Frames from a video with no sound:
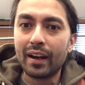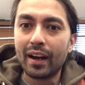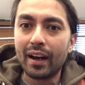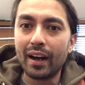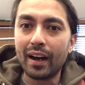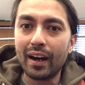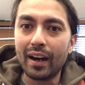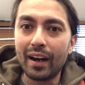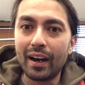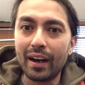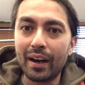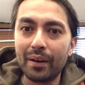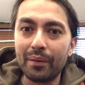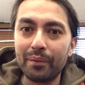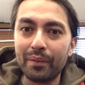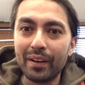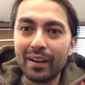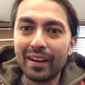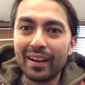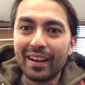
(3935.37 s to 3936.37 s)

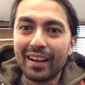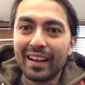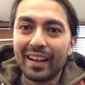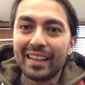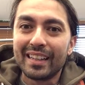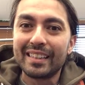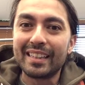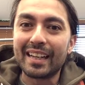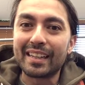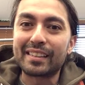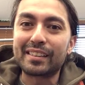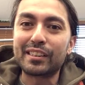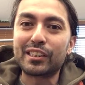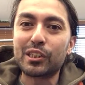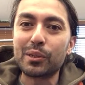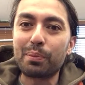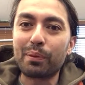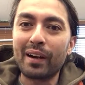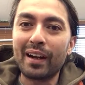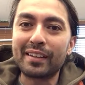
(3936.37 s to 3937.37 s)
Um, yes,
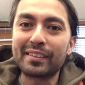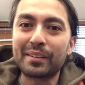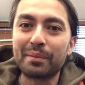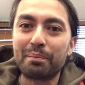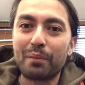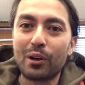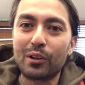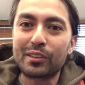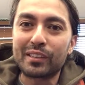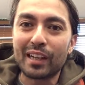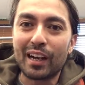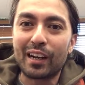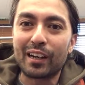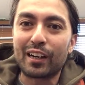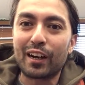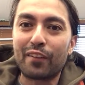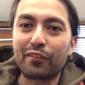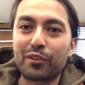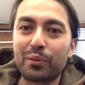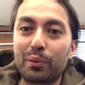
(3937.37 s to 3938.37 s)
Super has the most
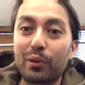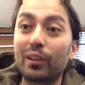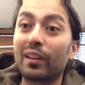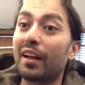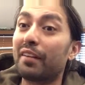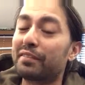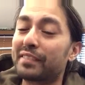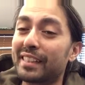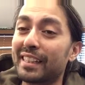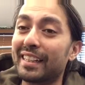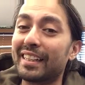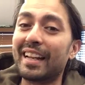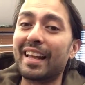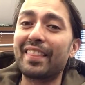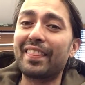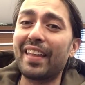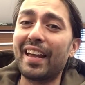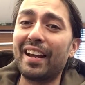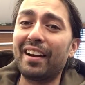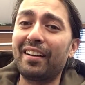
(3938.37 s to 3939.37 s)
uncomfortable love scene.
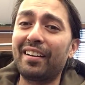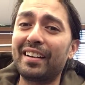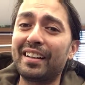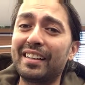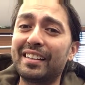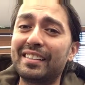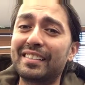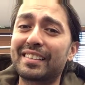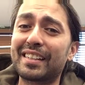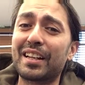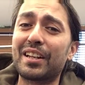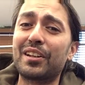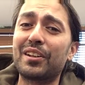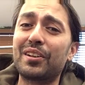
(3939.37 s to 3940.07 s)
There is.